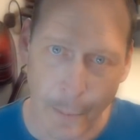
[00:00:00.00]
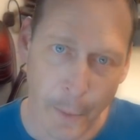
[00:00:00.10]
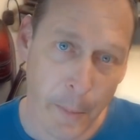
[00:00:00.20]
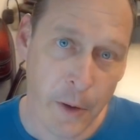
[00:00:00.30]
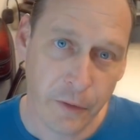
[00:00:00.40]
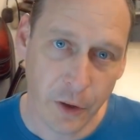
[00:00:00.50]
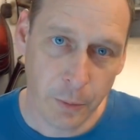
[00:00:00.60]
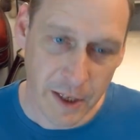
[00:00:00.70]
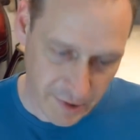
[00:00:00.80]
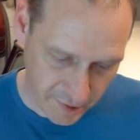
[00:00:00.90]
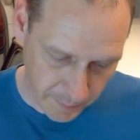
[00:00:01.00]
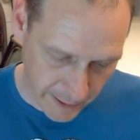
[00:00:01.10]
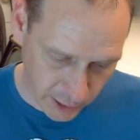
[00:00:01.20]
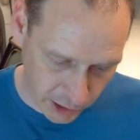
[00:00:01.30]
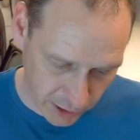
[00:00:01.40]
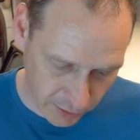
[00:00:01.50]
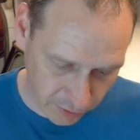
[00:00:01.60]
when we move to the rear suspension,